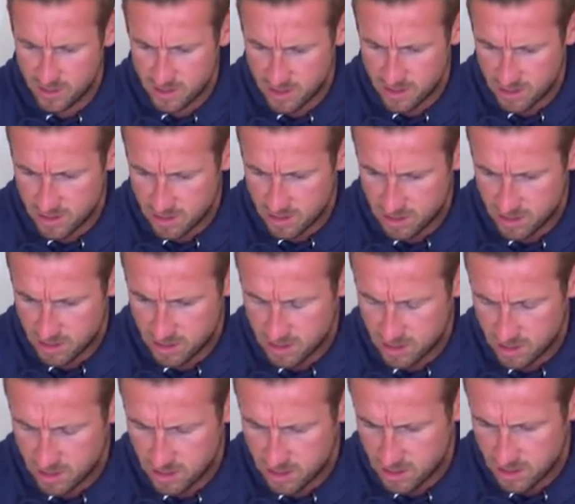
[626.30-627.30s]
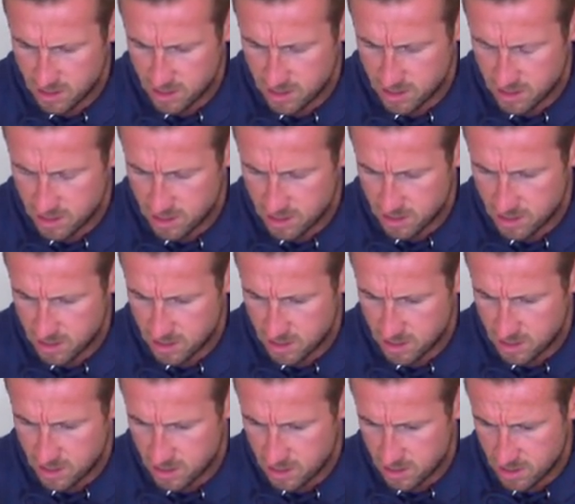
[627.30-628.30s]

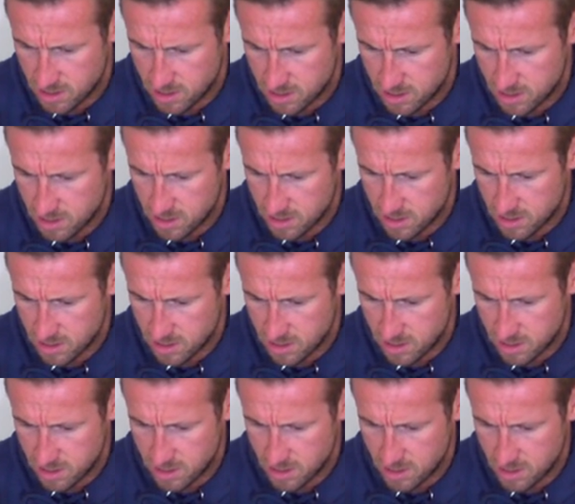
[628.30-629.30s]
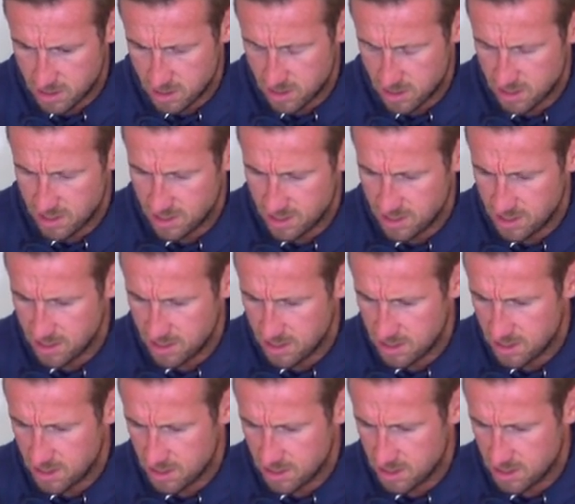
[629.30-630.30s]

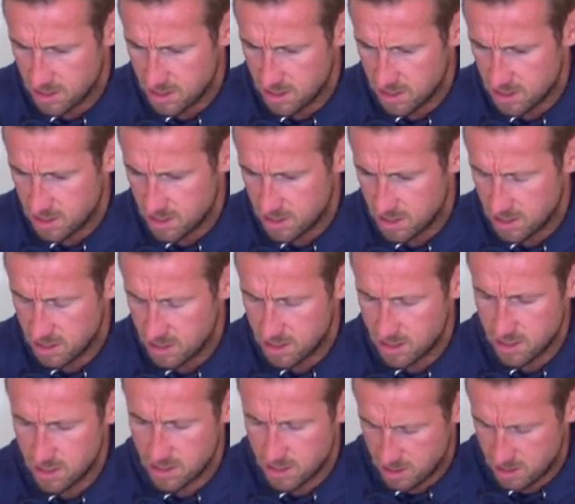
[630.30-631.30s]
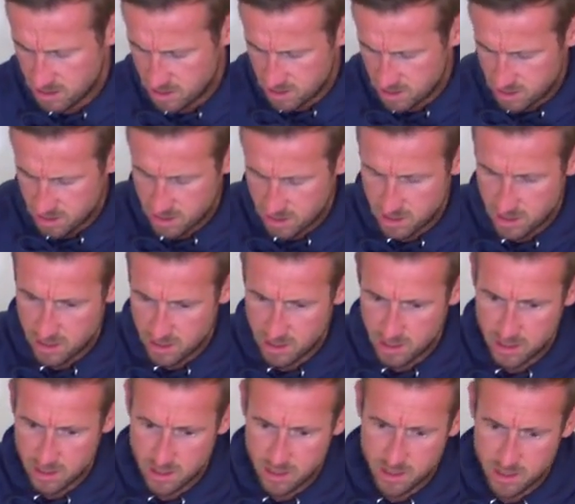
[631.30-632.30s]

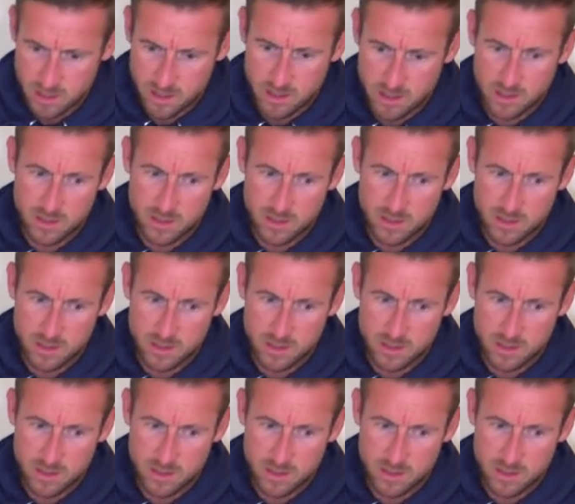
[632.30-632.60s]
[no speech]